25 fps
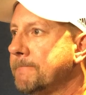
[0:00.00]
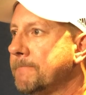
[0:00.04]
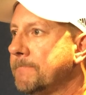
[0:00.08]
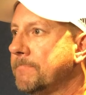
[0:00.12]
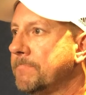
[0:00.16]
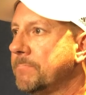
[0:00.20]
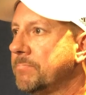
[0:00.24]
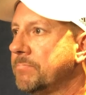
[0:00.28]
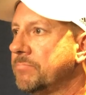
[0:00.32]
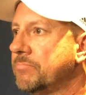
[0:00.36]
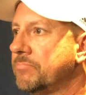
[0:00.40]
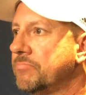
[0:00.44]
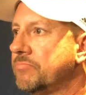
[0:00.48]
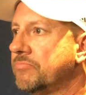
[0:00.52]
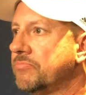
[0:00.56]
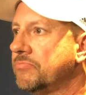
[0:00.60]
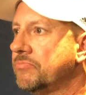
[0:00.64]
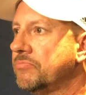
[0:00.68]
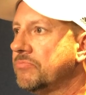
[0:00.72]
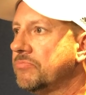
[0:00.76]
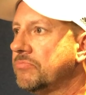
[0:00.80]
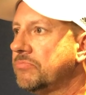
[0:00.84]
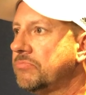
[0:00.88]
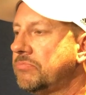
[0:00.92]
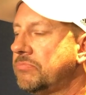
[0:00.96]
Like, where do you see
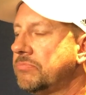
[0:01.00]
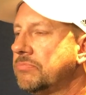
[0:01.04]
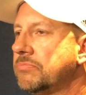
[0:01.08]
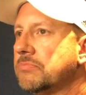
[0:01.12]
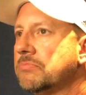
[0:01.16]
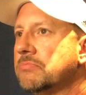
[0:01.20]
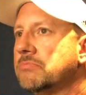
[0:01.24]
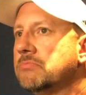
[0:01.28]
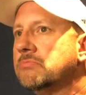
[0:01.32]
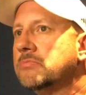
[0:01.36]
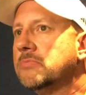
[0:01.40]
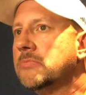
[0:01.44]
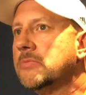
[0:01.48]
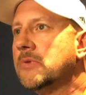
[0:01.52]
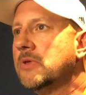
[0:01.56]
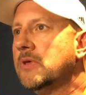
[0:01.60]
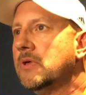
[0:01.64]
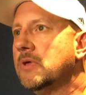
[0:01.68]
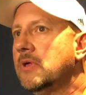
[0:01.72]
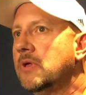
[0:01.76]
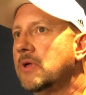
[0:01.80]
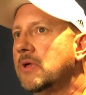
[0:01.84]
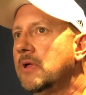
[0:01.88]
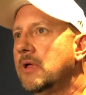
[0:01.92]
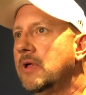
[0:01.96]
those two potentially
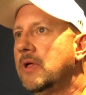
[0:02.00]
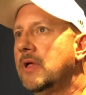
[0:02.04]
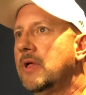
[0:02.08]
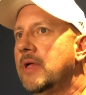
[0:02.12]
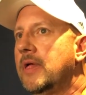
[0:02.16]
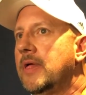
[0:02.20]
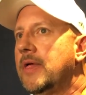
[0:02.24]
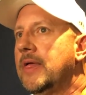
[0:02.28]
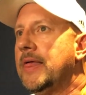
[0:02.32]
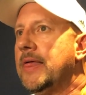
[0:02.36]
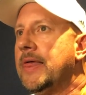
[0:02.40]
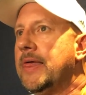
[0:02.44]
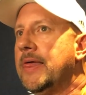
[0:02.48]
landing more often?